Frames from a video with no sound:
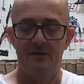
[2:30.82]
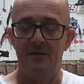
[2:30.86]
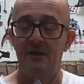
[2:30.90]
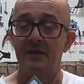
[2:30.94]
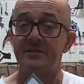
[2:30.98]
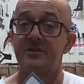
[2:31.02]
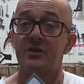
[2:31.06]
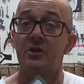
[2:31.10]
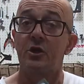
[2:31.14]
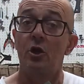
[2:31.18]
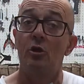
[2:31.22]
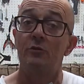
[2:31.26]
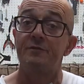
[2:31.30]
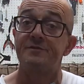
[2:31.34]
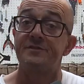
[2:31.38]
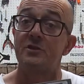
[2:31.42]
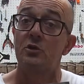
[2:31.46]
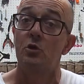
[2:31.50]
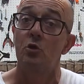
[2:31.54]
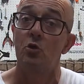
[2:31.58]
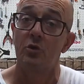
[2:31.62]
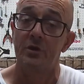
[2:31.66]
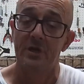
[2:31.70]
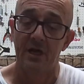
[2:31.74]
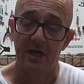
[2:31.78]
That's a golf
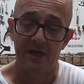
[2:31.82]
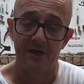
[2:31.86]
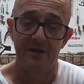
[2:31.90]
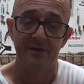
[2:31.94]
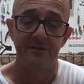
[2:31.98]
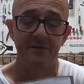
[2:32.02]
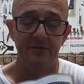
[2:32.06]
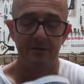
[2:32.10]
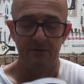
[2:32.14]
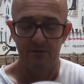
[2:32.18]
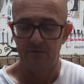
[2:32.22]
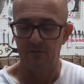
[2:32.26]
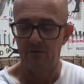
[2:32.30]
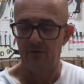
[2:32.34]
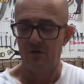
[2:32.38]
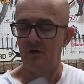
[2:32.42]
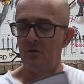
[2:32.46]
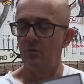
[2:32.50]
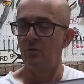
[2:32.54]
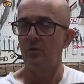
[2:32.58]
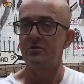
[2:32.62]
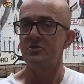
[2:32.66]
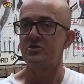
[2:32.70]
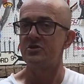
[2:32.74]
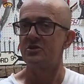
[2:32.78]
scorecard. Oh,
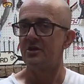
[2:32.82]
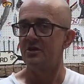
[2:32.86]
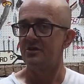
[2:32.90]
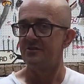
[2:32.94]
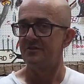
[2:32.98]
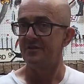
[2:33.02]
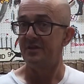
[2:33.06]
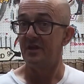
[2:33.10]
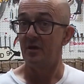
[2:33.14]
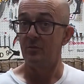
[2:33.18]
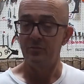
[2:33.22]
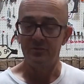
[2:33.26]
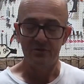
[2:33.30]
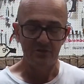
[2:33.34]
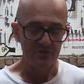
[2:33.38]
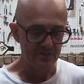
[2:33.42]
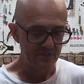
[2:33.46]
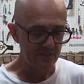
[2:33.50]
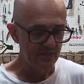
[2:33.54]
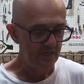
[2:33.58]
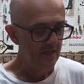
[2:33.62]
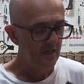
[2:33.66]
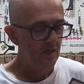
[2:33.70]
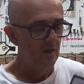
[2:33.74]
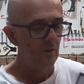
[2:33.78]
I won't show you the
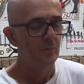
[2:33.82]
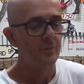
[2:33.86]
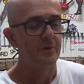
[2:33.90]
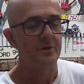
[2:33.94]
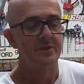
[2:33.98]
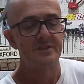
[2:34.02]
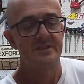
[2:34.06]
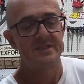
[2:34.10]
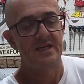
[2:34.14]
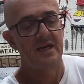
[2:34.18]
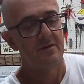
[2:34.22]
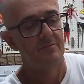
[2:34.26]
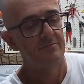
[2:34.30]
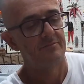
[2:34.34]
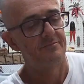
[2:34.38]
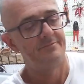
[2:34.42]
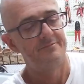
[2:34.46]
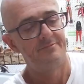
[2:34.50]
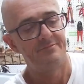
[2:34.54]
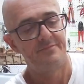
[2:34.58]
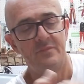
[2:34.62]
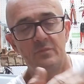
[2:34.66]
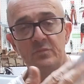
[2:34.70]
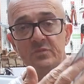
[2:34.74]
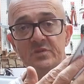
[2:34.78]
numbers, but
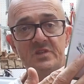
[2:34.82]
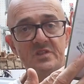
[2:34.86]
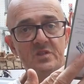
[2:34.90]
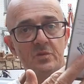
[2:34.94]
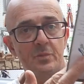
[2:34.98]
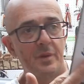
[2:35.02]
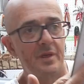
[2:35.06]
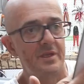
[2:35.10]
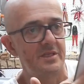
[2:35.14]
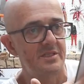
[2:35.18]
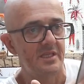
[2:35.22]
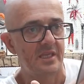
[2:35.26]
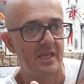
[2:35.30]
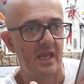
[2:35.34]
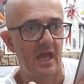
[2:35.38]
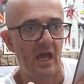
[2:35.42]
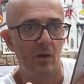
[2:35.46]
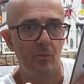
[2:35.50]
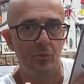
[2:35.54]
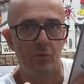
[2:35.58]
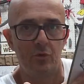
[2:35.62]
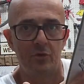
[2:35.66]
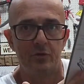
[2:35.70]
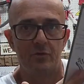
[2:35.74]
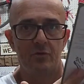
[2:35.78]
just a piece of
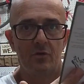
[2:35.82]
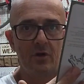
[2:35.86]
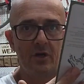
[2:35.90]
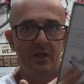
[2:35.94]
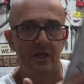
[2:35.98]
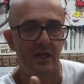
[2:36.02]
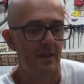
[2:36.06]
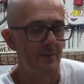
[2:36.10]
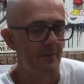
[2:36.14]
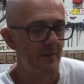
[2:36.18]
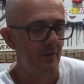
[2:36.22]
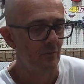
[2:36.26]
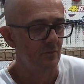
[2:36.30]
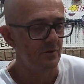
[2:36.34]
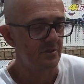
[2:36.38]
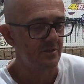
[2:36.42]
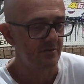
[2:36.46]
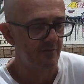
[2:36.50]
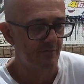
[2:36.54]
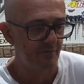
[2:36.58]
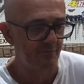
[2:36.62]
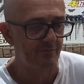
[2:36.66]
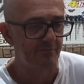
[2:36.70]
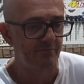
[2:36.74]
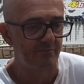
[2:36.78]
cardboard, right? And that was
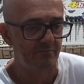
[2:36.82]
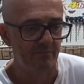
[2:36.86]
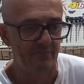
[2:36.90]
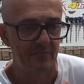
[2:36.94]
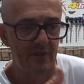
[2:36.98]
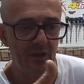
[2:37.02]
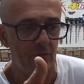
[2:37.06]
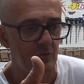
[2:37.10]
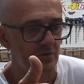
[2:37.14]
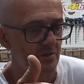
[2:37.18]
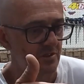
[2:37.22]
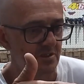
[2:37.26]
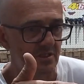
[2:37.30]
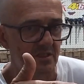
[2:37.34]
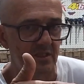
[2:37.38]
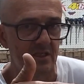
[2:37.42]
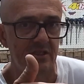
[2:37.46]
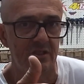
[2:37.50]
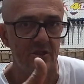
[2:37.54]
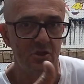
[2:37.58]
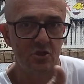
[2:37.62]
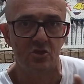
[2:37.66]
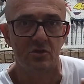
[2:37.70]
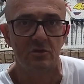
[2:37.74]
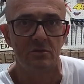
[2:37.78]
the
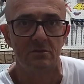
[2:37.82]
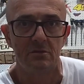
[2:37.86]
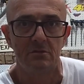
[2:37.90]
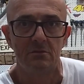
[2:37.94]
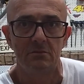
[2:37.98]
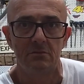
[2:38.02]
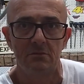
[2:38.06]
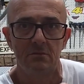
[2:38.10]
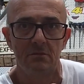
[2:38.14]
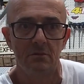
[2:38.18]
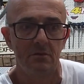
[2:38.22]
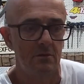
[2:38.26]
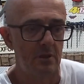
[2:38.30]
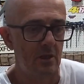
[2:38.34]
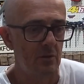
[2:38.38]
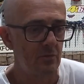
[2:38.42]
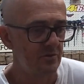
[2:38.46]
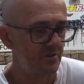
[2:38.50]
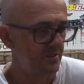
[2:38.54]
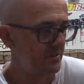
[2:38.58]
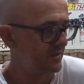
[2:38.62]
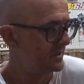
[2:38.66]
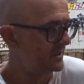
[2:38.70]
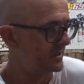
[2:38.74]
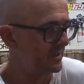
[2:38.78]
initial. That
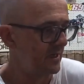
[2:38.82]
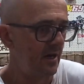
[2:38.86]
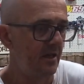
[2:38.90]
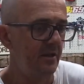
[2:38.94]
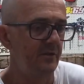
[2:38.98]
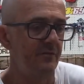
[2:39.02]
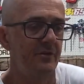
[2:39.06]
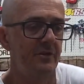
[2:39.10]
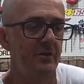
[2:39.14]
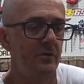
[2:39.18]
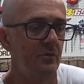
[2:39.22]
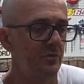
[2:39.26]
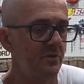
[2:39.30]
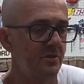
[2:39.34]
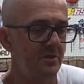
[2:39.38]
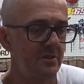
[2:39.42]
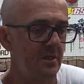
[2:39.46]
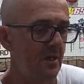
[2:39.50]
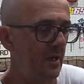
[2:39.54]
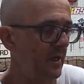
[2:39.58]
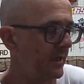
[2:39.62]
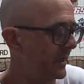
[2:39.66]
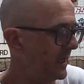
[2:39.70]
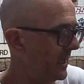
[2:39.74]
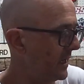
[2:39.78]
was the start of it. It was
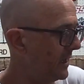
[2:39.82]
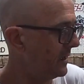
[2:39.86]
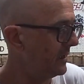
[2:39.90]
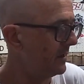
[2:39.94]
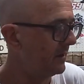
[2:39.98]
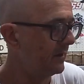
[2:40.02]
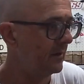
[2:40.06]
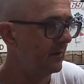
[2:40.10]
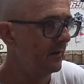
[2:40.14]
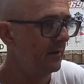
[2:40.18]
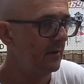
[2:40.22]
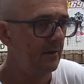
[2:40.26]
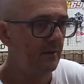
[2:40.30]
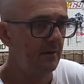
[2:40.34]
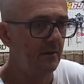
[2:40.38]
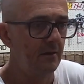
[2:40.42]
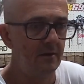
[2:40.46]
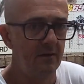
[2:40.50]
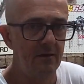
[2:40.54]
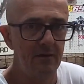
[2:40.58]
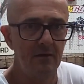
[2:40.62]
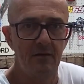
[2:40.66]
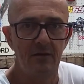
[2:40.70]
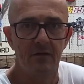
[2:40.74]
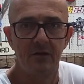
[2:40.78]
like, okay,
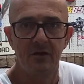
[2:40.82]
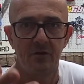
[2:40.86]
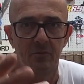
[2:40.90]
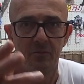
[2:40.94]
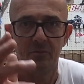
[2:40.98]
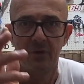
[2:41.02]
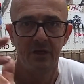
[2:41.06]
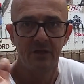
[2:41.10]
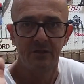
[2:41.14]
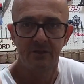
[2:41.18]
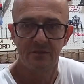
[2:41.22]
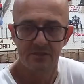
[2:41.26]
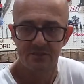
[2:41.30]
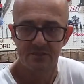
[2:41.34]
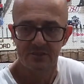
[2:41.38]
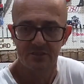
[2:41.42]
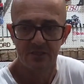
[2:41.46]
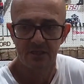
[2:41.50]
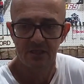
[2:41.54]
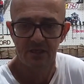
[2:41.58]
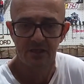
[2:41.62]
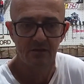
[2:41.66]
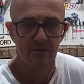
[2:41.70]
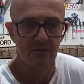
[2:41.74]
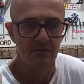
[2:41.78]
I got to make this
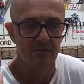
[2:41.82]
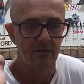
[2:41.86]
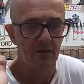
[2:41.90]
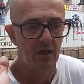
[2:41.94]
thing,